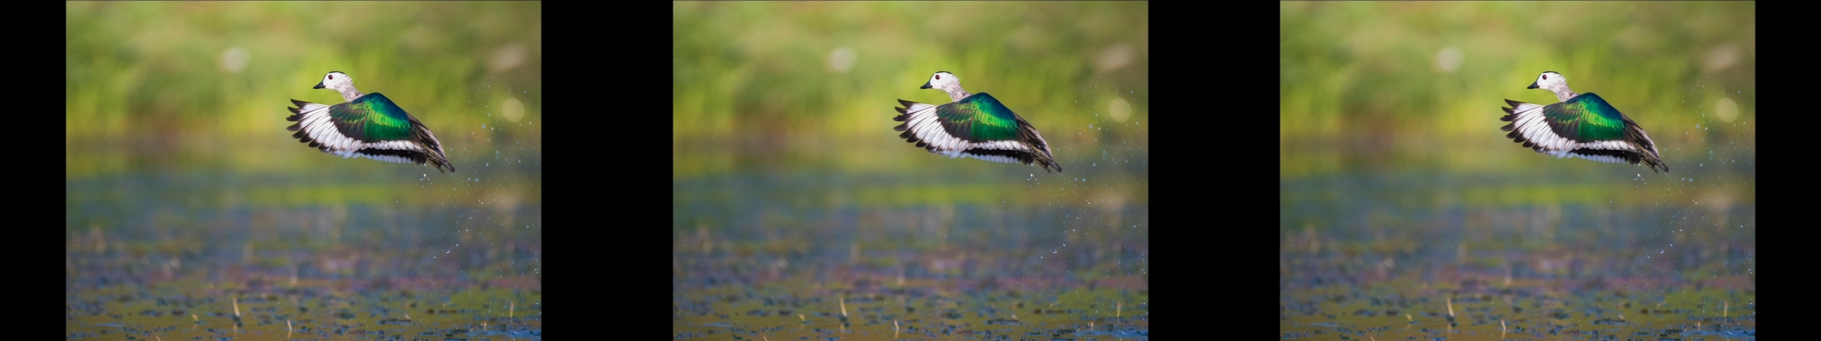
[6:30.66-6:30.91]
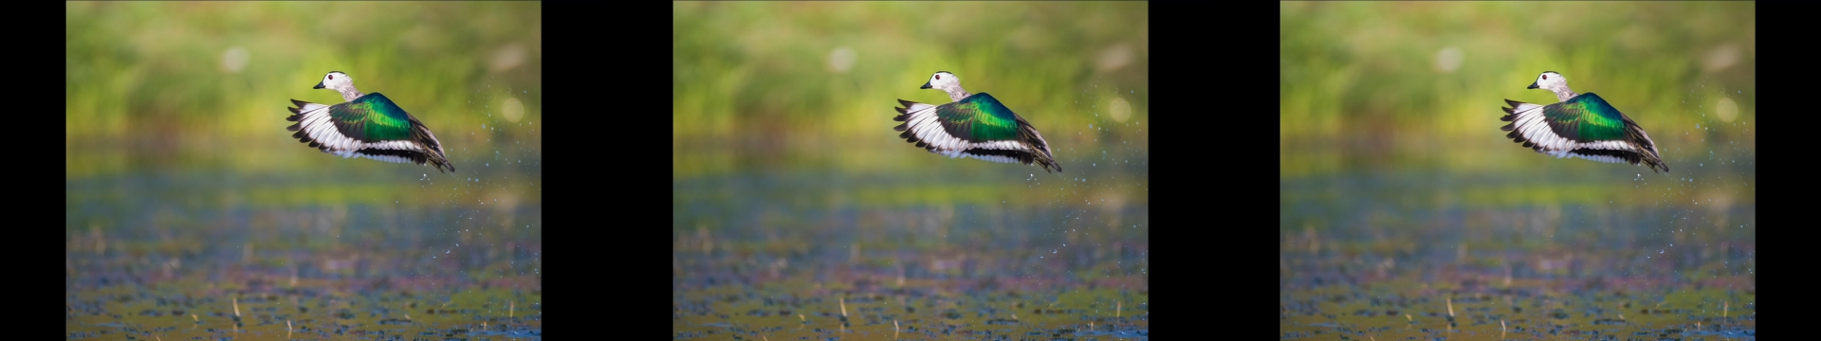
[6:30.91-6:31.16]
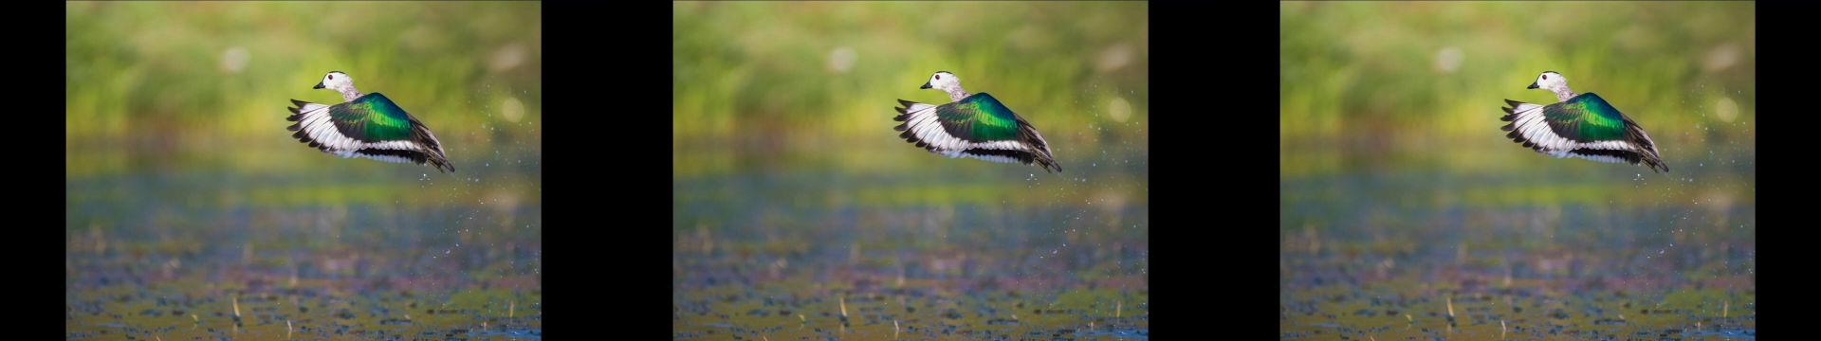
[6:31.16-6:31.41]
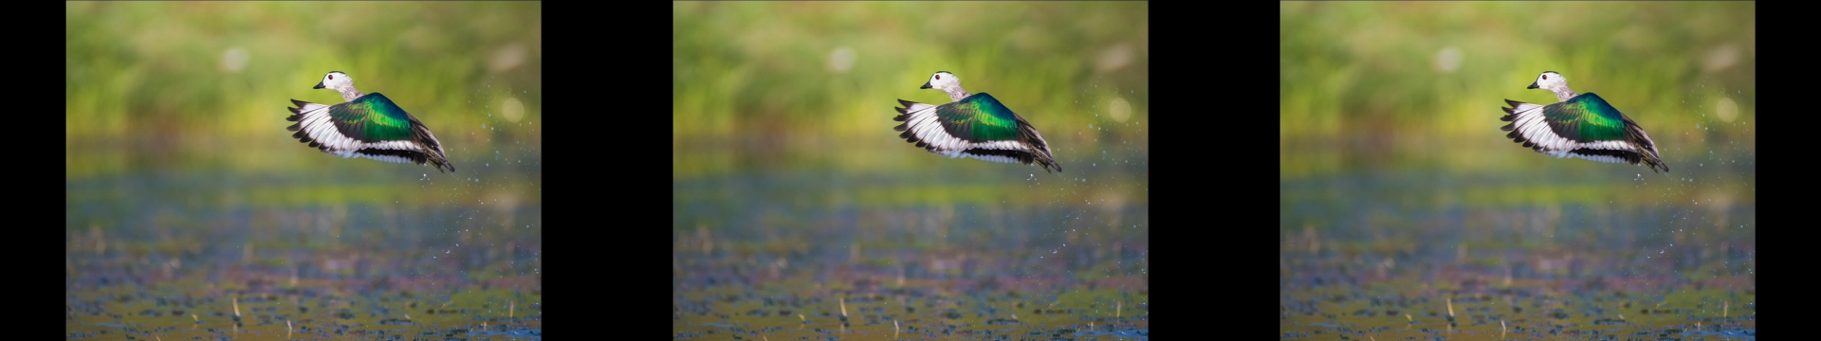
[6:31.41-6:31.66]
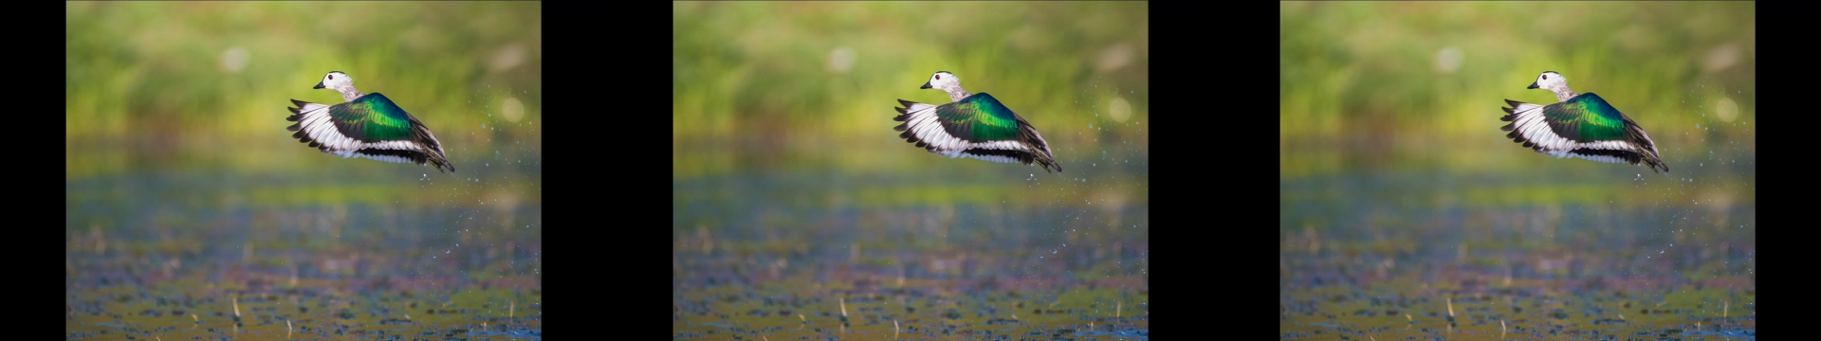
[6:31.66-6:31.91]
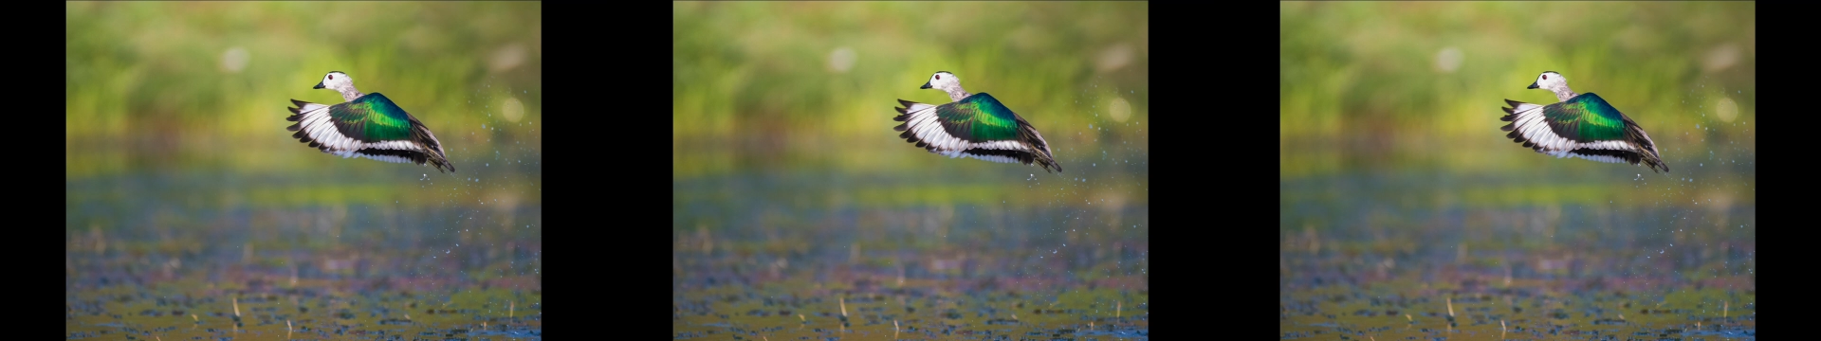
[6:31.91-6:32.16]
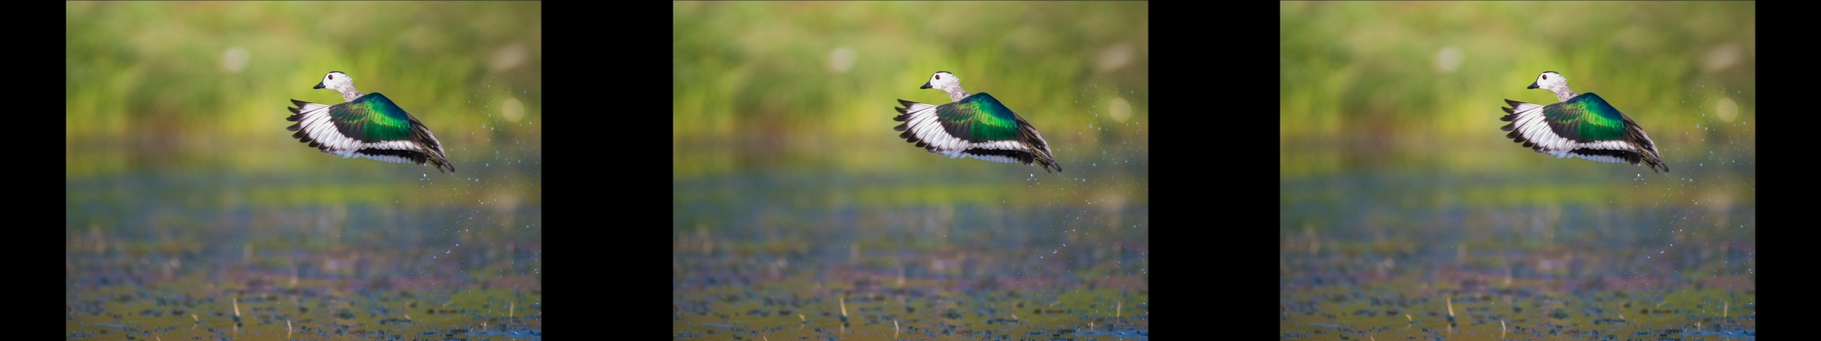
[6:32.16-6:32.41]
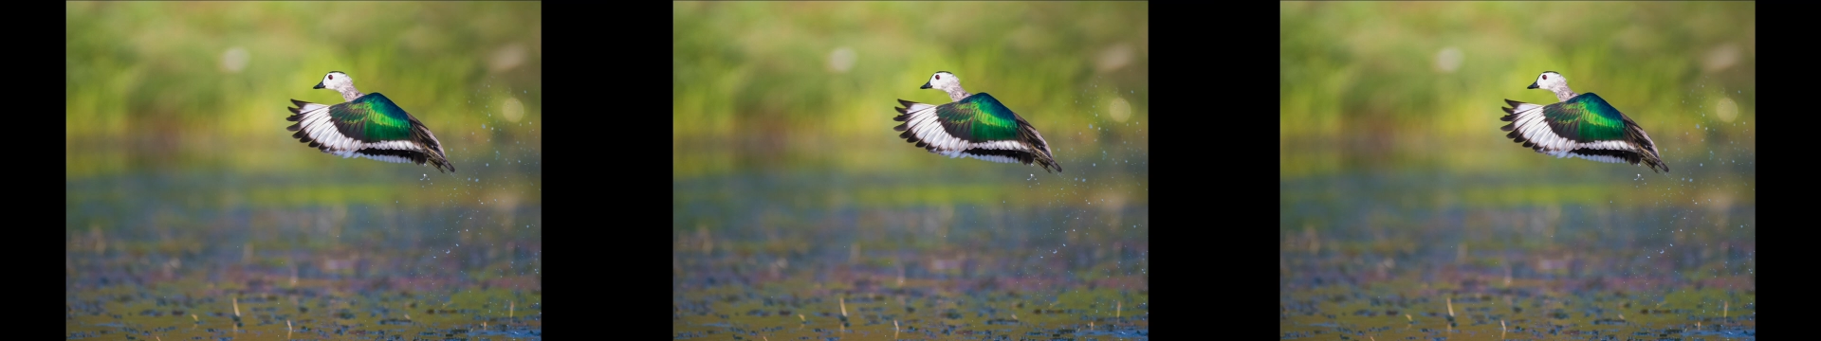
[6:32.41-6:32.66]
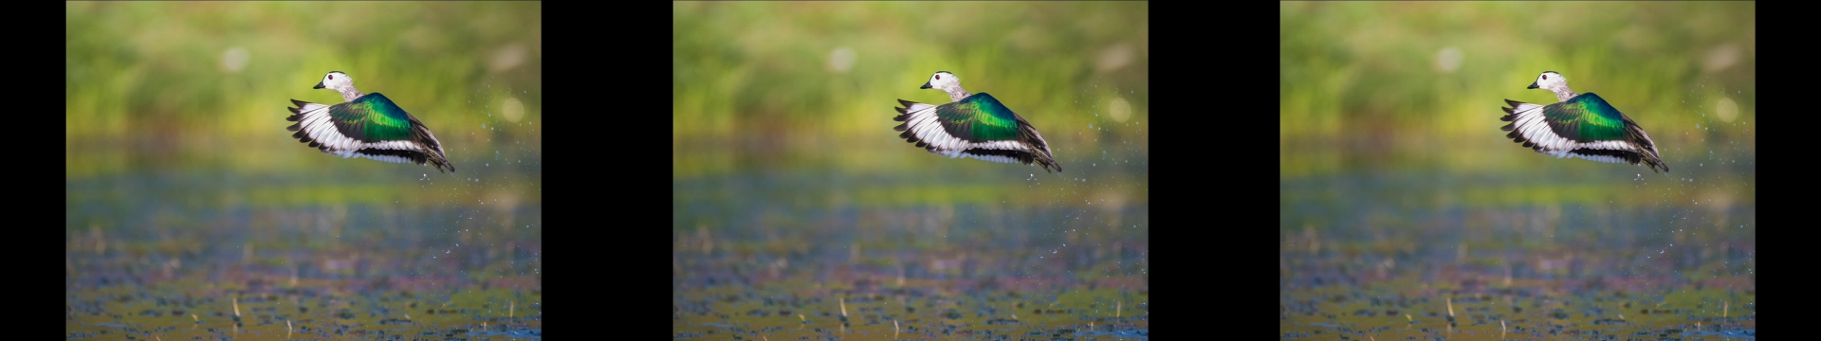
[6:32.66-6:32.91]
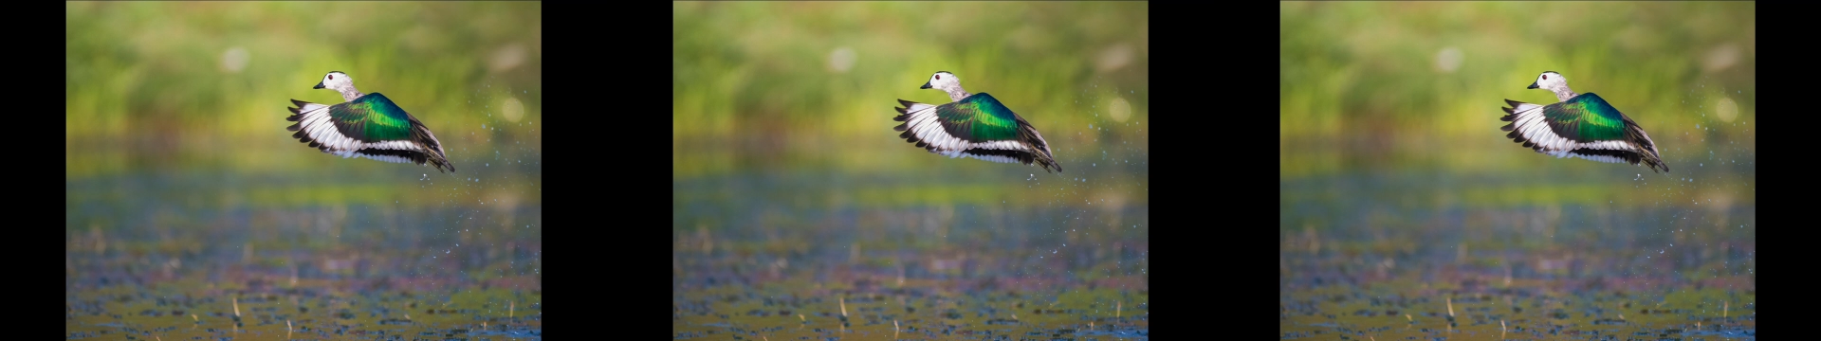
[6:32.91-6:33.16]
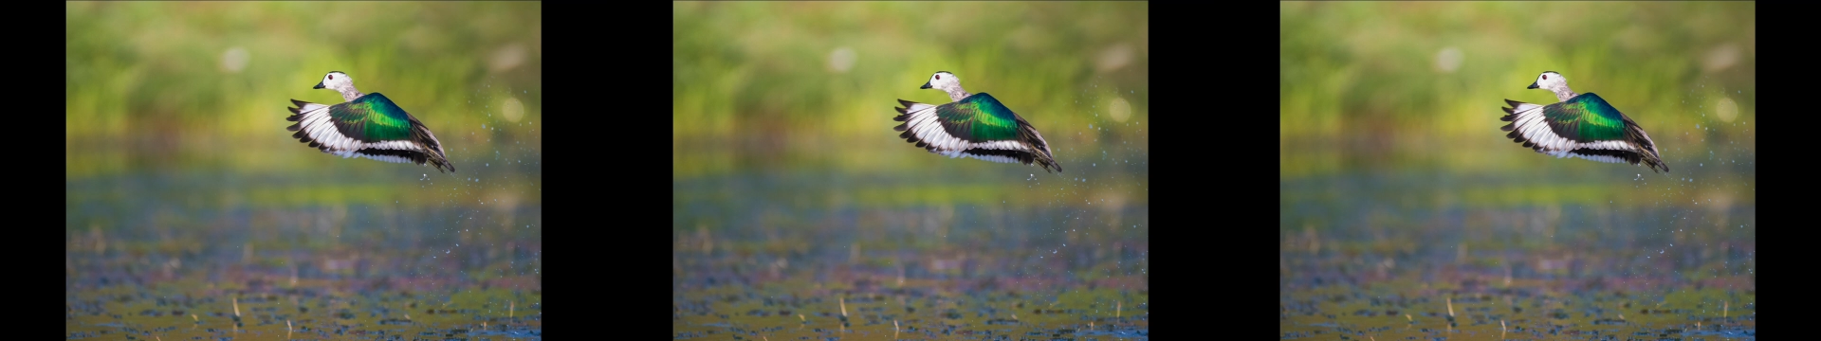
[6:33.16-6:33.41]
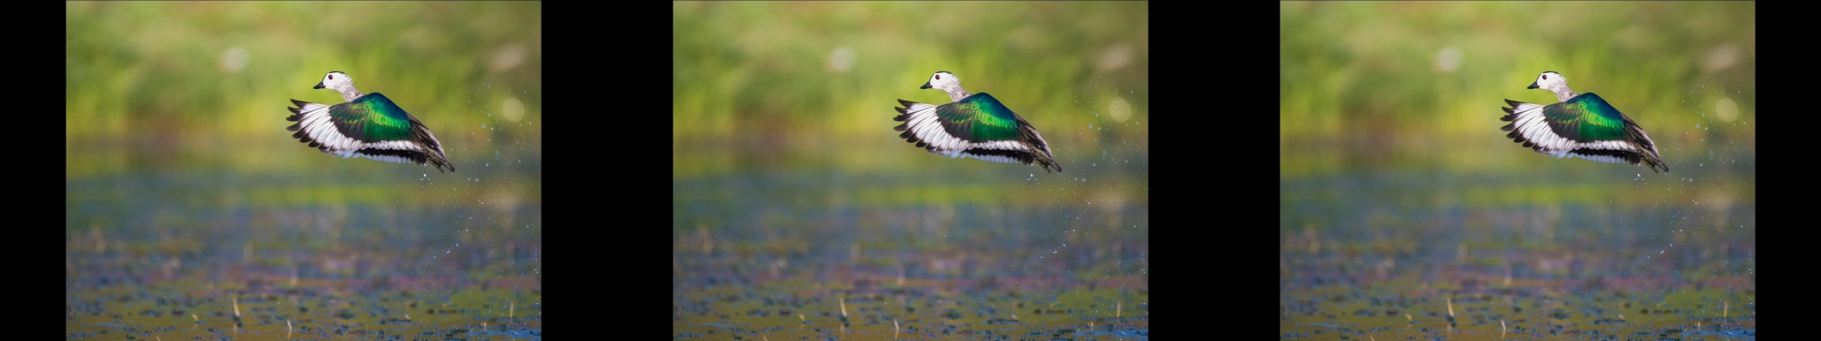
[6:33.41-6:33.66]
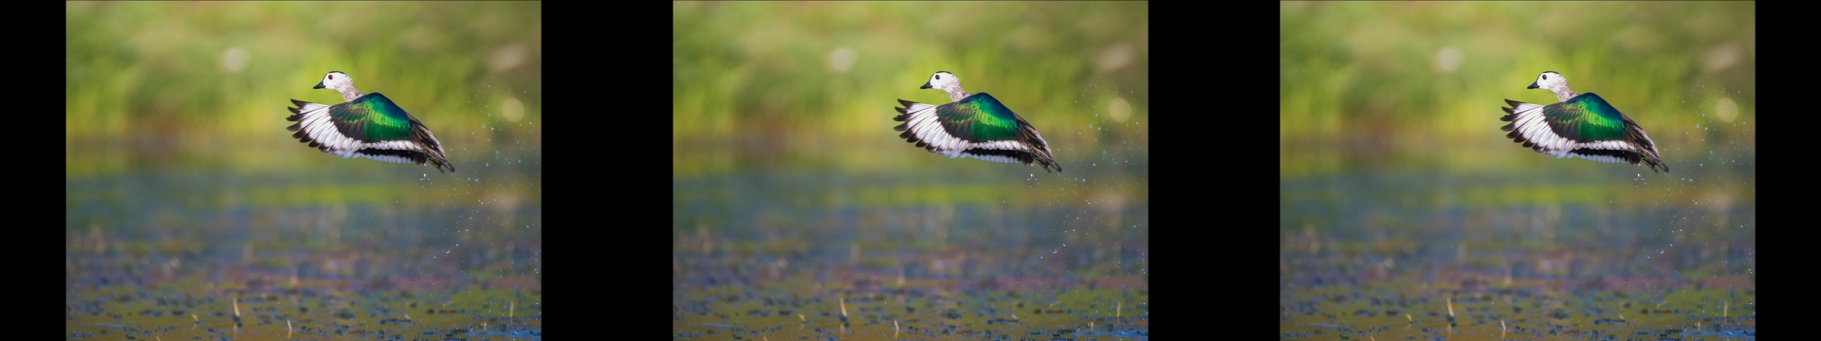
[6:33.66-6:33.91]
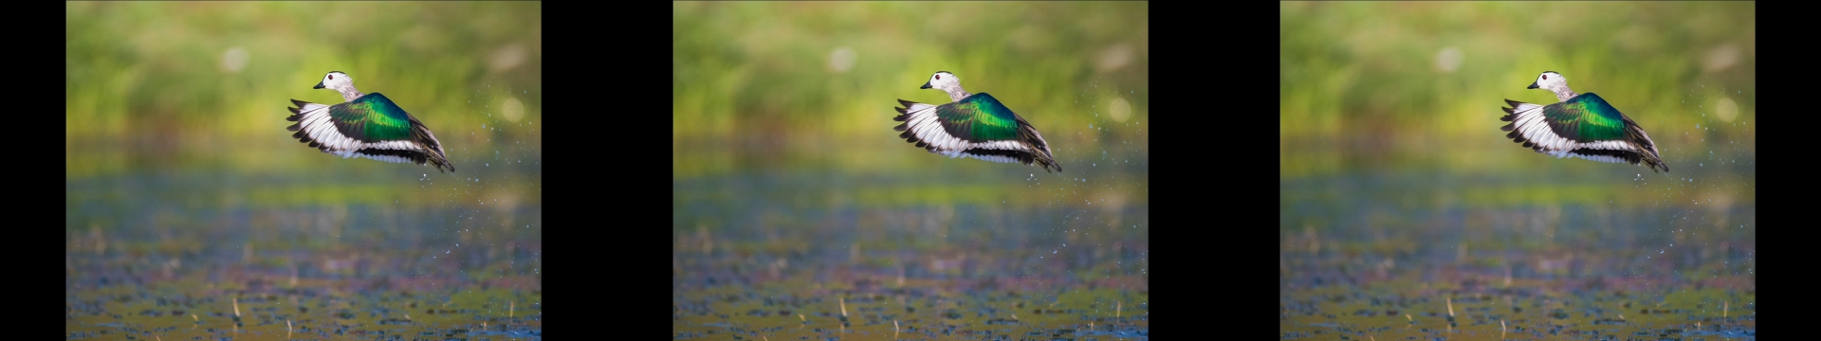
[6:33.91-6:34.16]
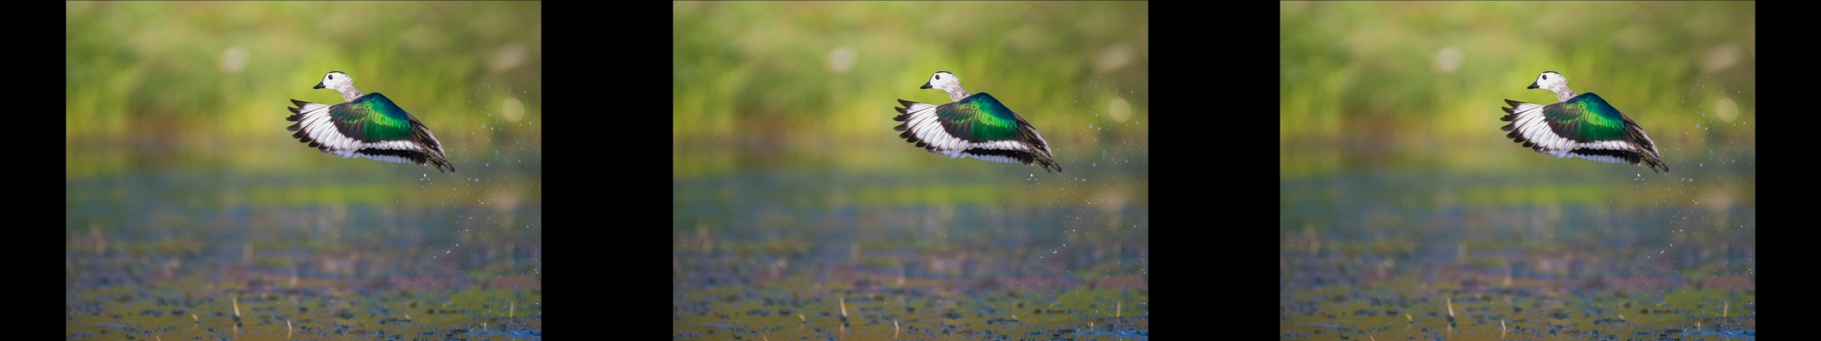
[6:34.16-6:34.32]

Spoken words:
[unreadable: no face in view]